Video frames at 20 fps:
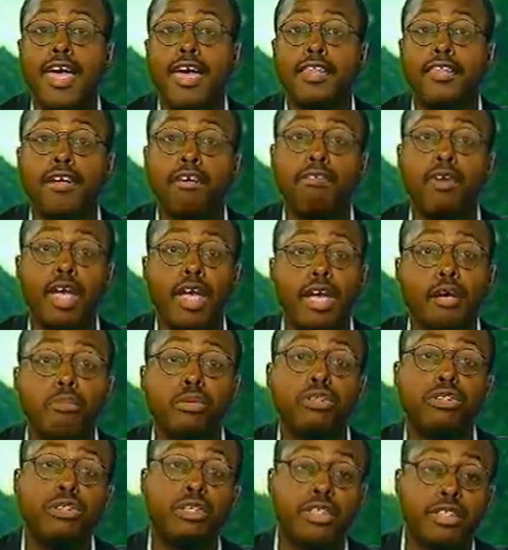and they were
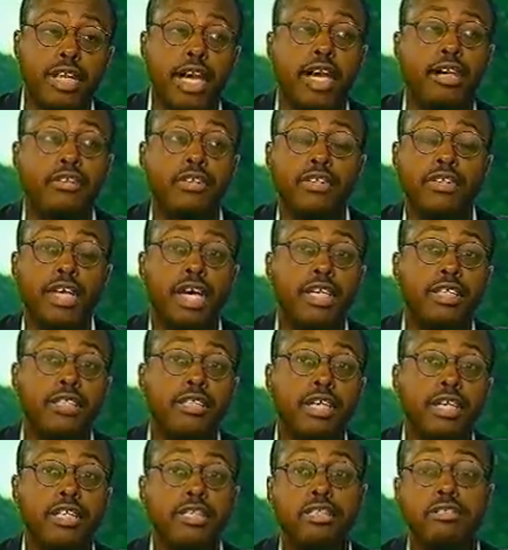able to attack the
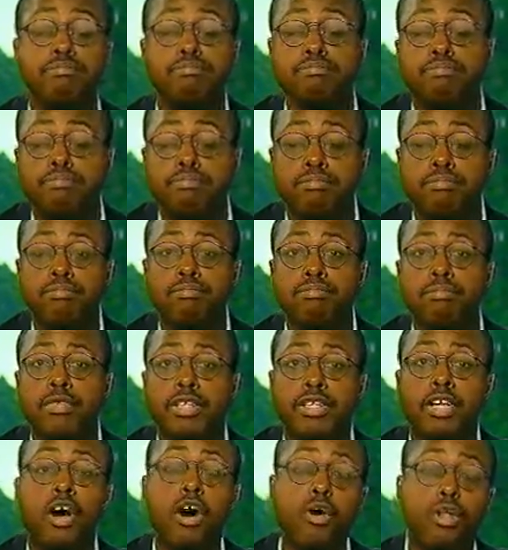United States.
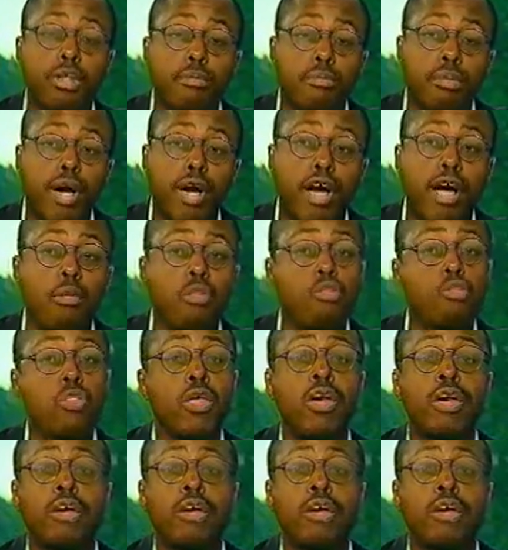Colin Powell